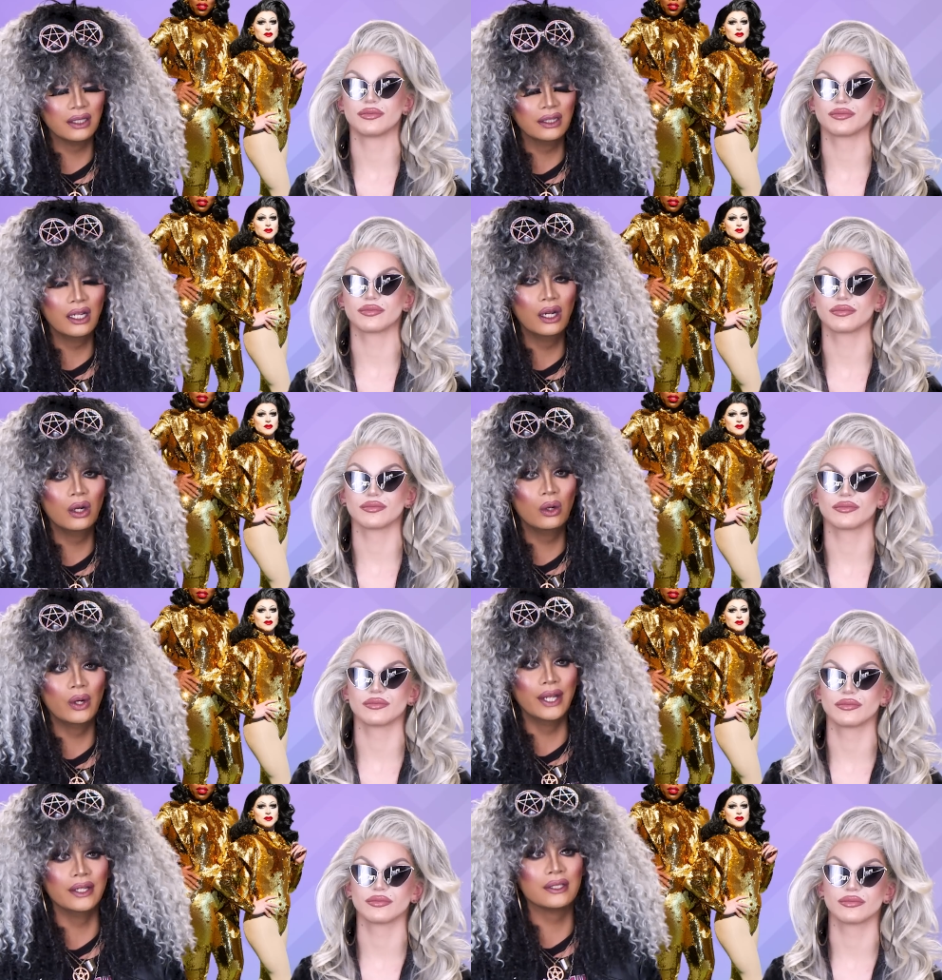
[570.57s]

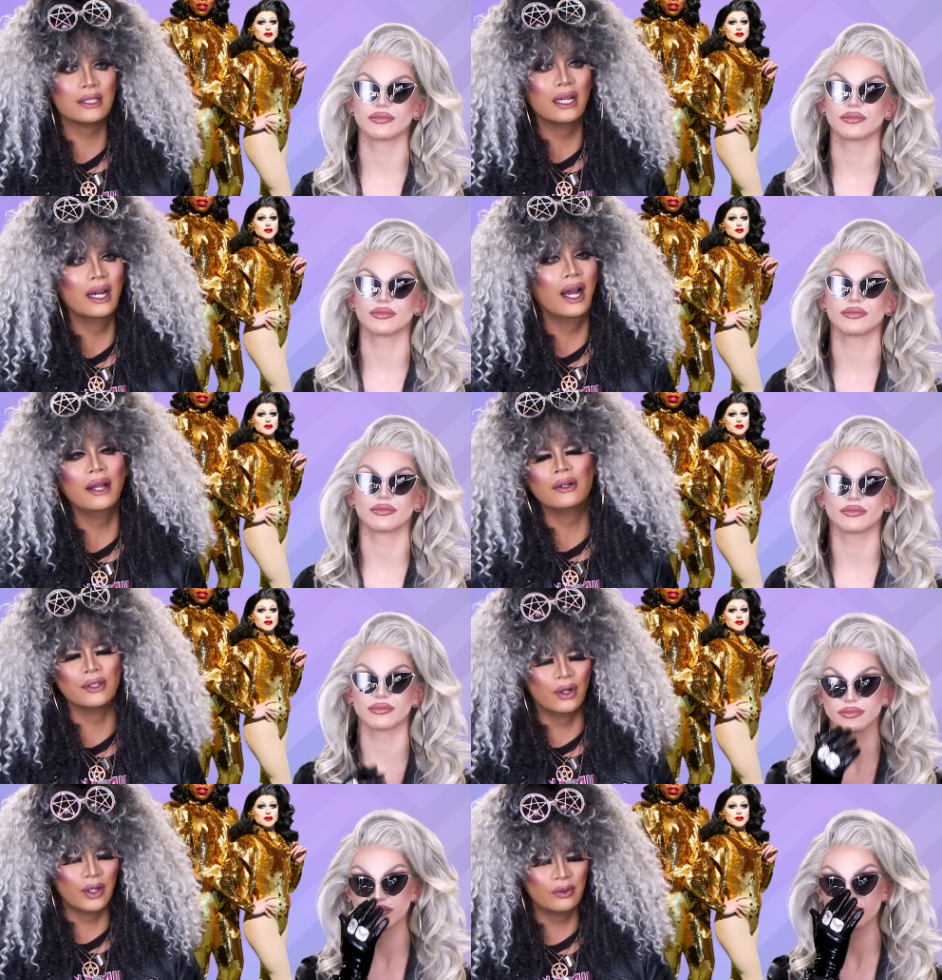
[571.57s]
Speaker 1: low and it's, I, I
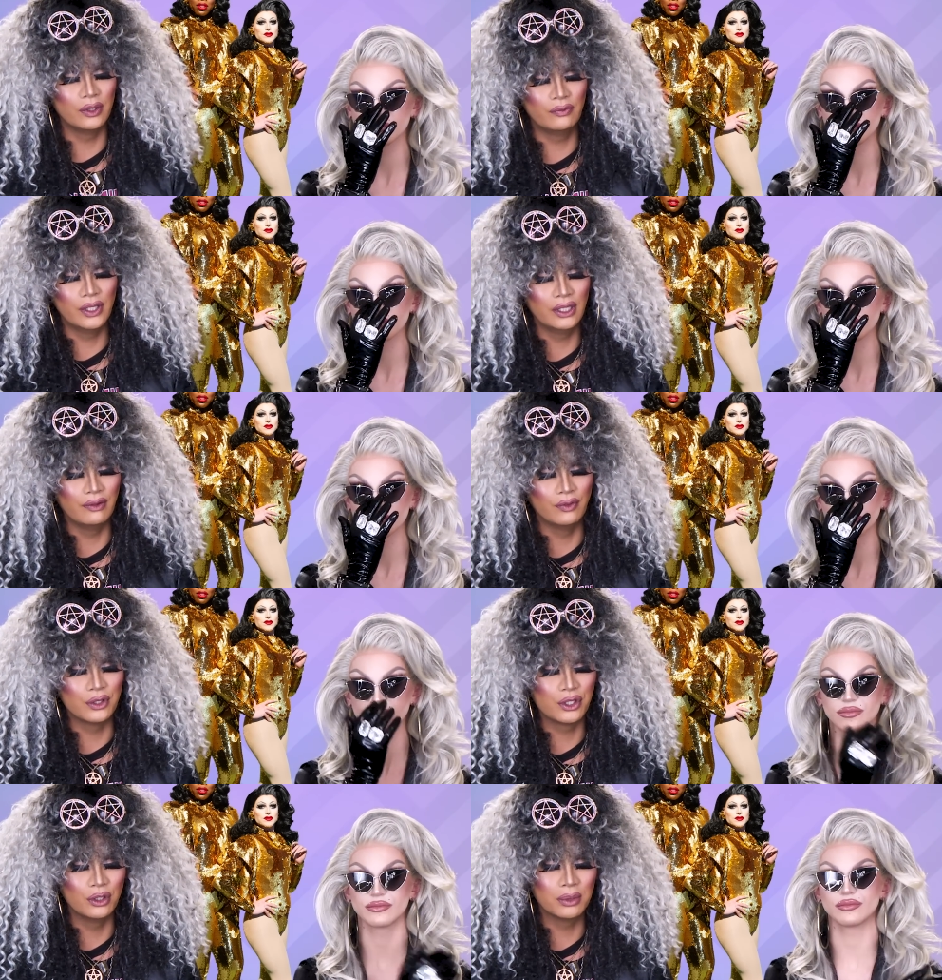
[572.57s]
don't know, I don't really love
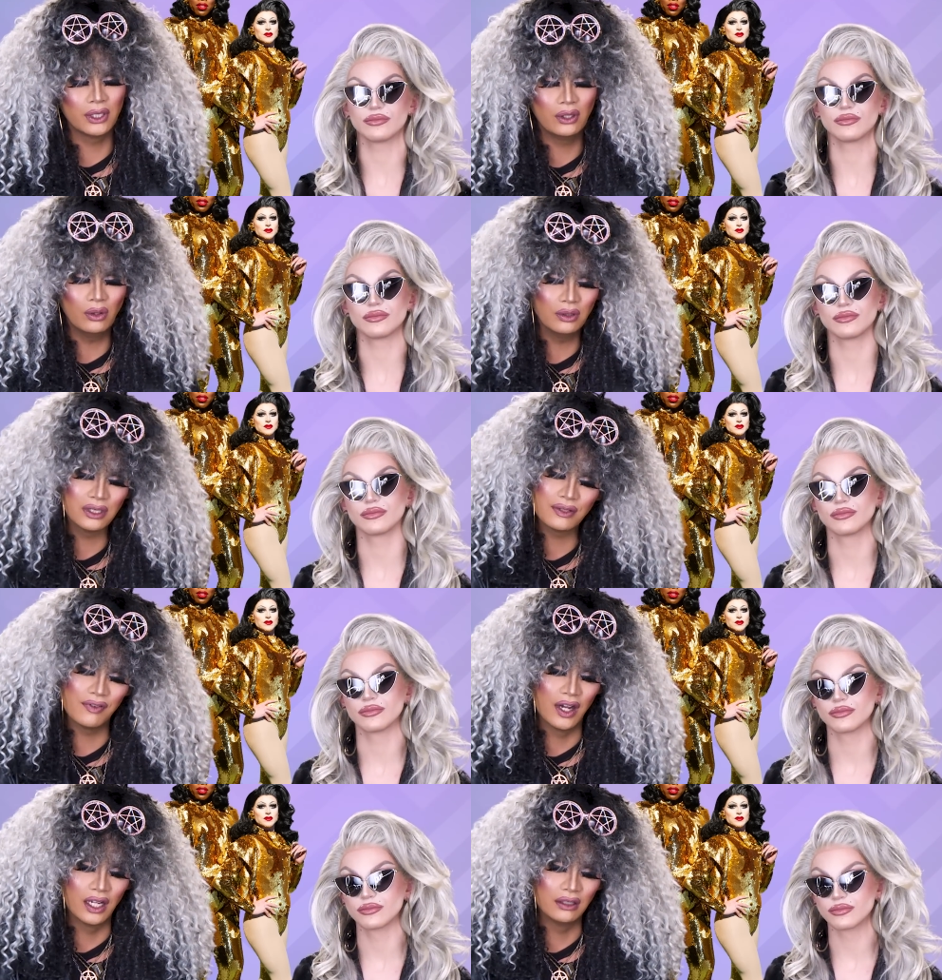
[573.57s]
this shoe, but the gold is
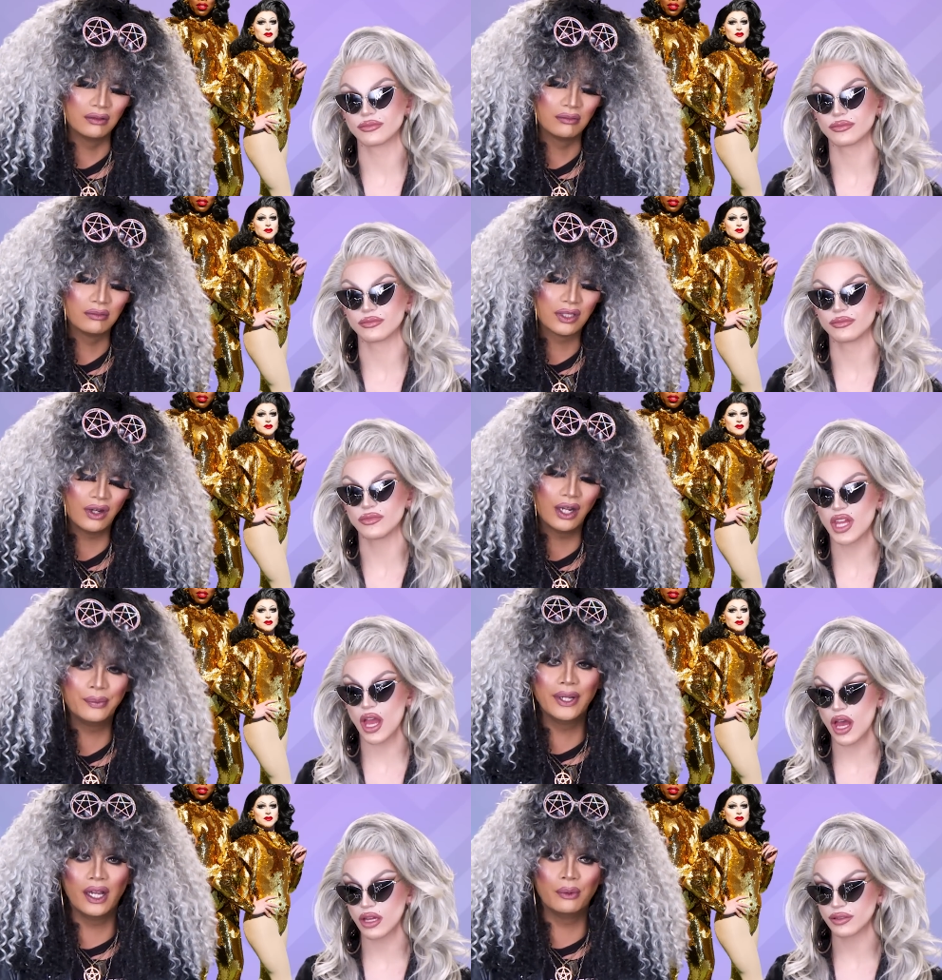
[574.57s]
fun. So
Speaker 2: how,
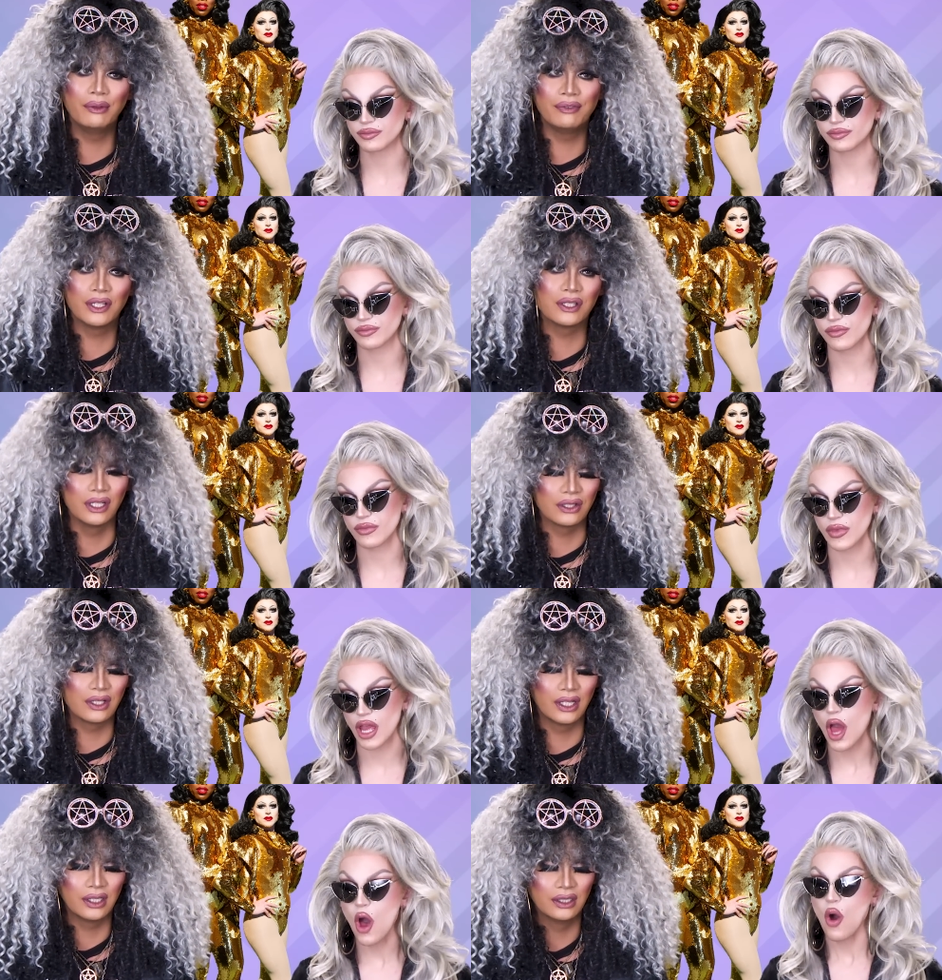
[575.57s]
yeah. do, we, how do we fix
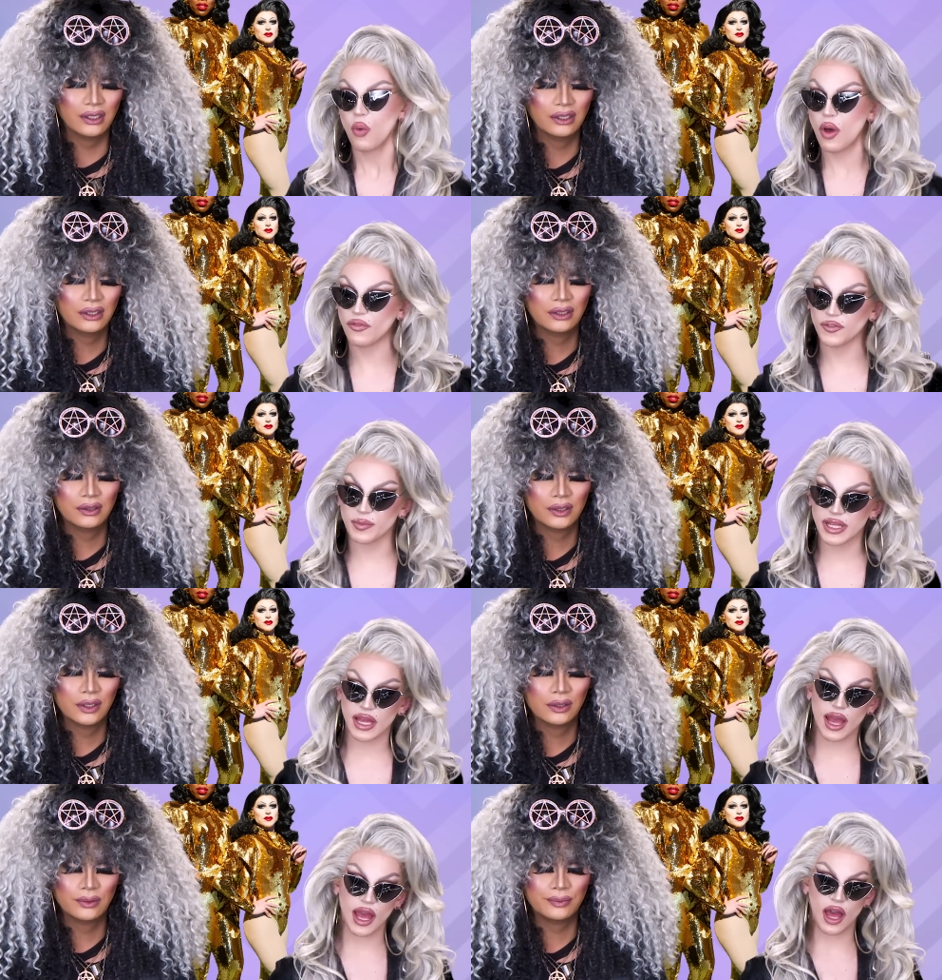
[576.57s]
this? Like, well, for
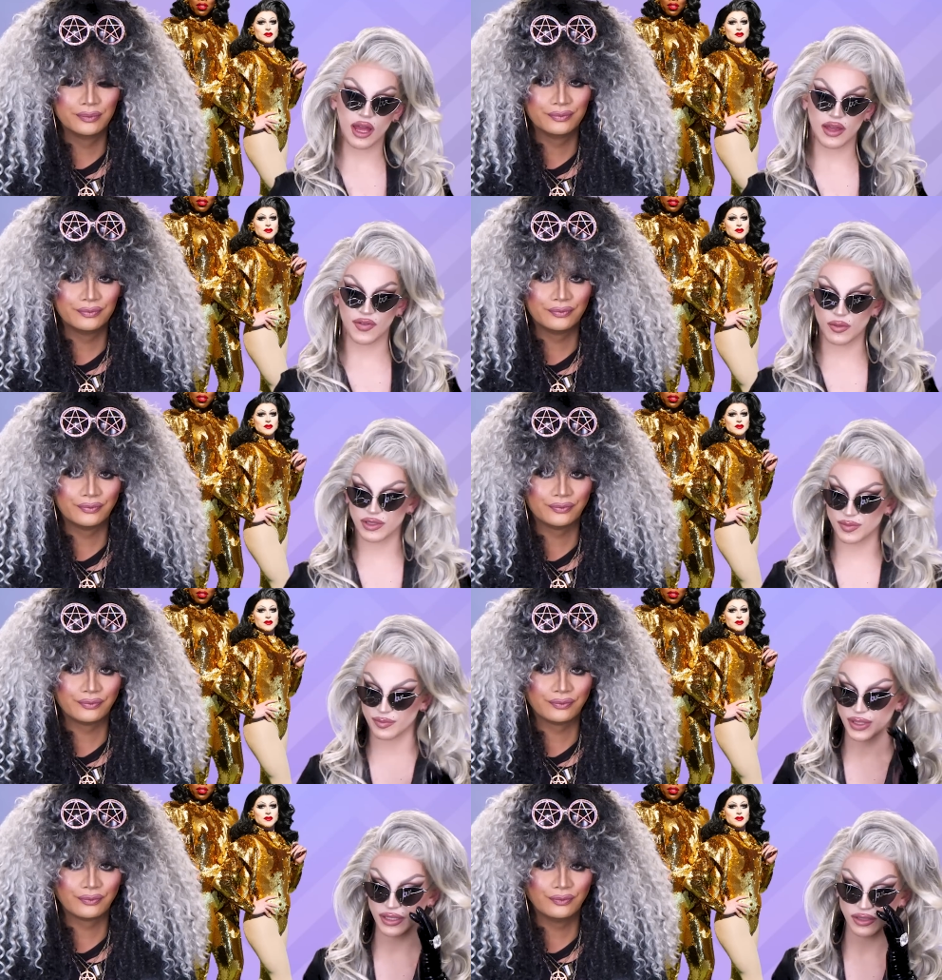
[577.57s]
me, uh, if I was
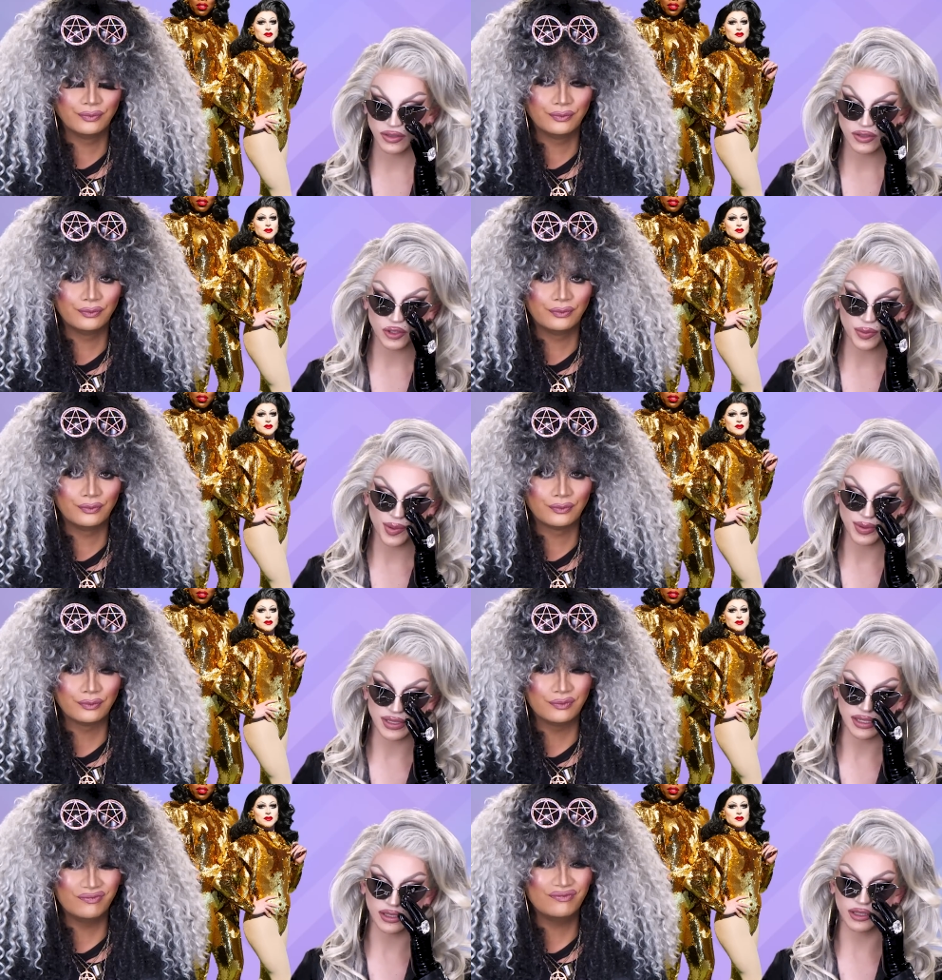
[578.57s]
being super
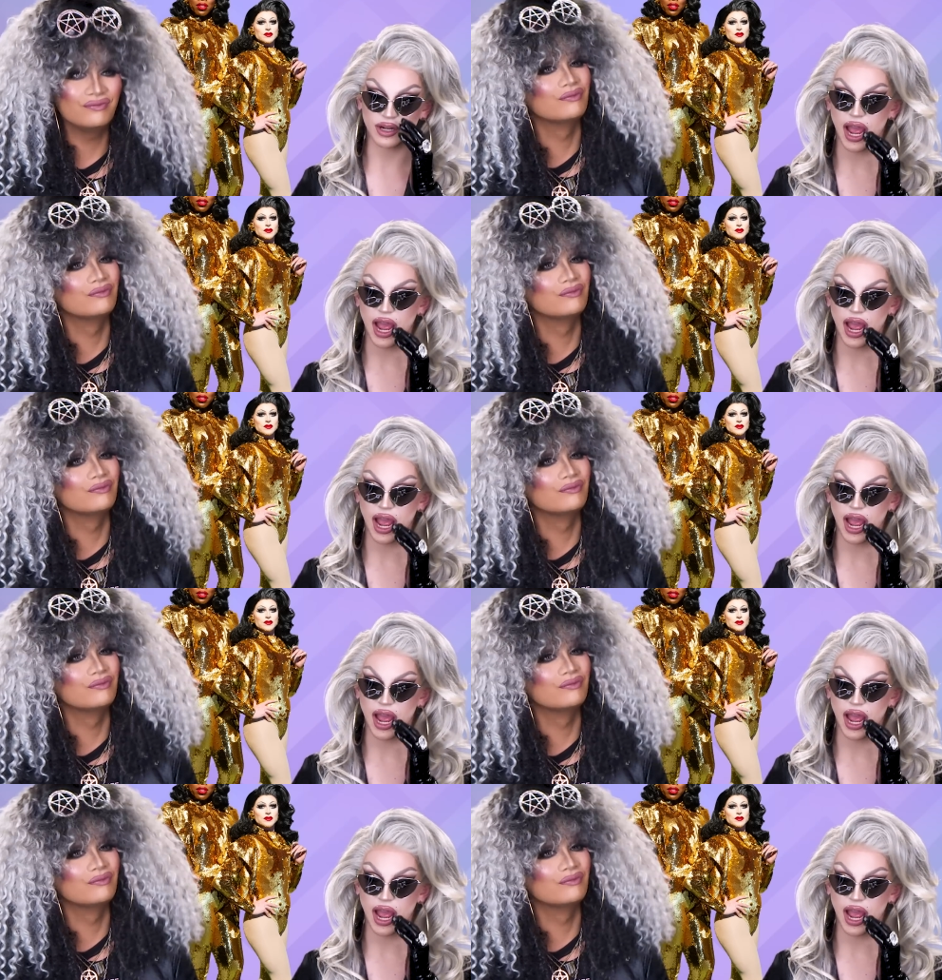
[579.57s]
particular,